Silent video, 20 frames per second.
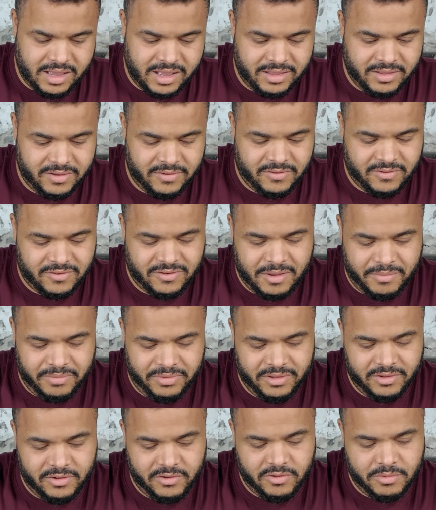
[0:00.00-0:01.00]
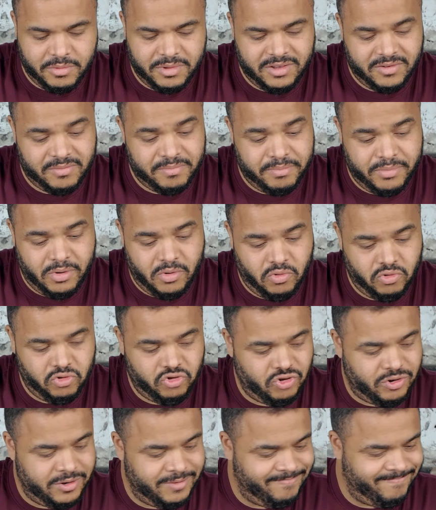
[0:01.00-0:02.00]
and there's something to do with this ball
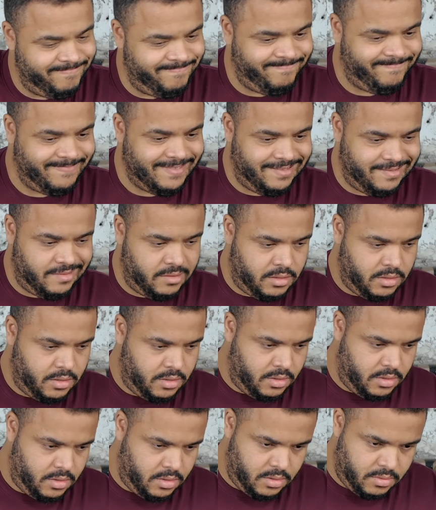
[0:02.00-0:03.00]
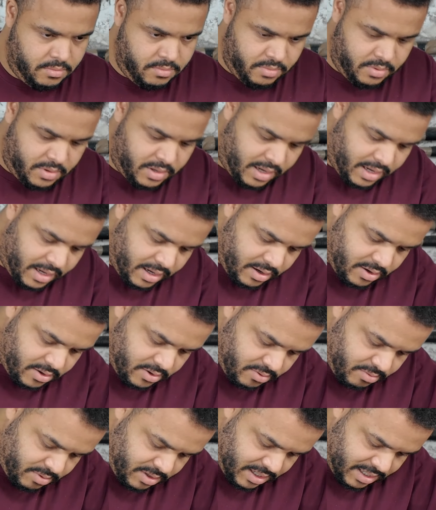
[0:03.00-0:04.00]
joint. But
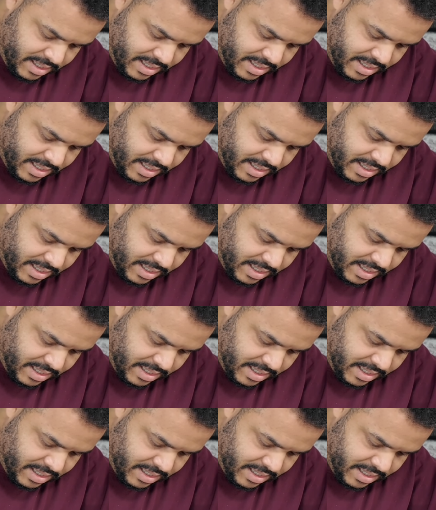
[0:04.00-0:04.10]
how do we